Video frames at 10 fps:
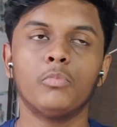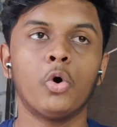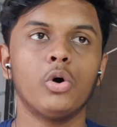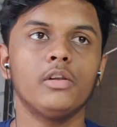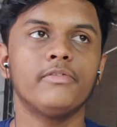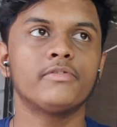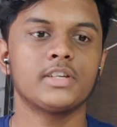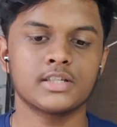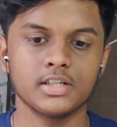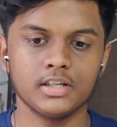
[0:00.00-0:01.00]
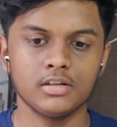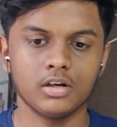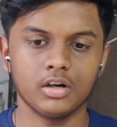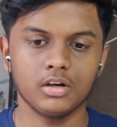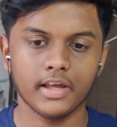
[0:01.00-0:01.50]
whole 16
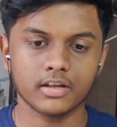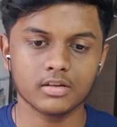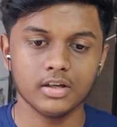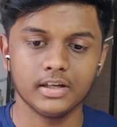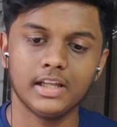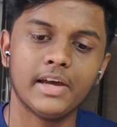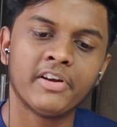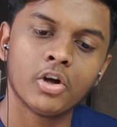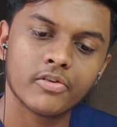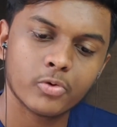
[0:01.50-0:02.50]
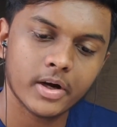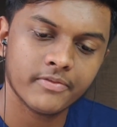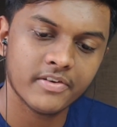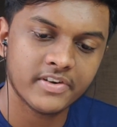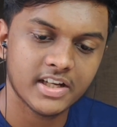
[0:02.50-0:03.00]
or like 11 or 20,
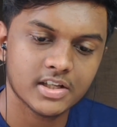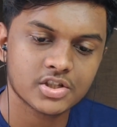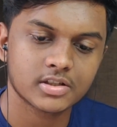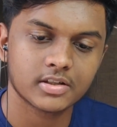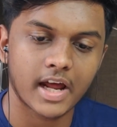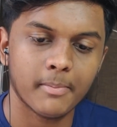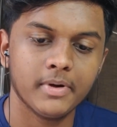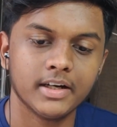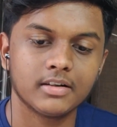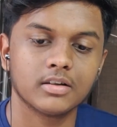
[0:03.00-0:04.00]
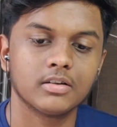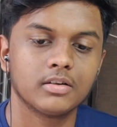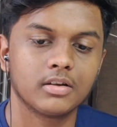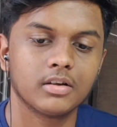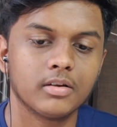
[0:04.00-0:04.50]
15-inch tablet
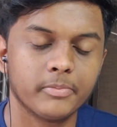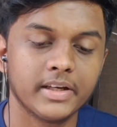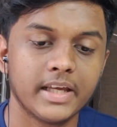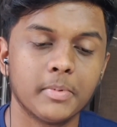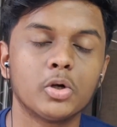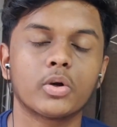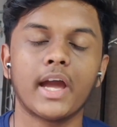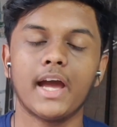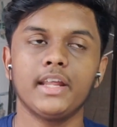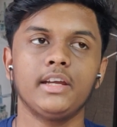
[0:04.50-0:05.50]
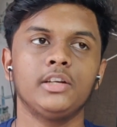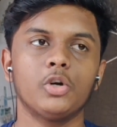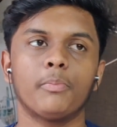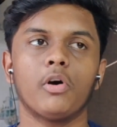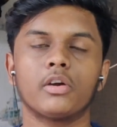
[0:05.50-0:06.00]
being able to carry in
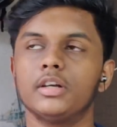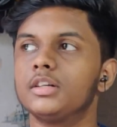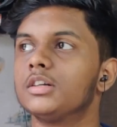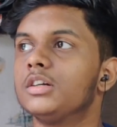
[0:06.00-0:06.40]
your pocket.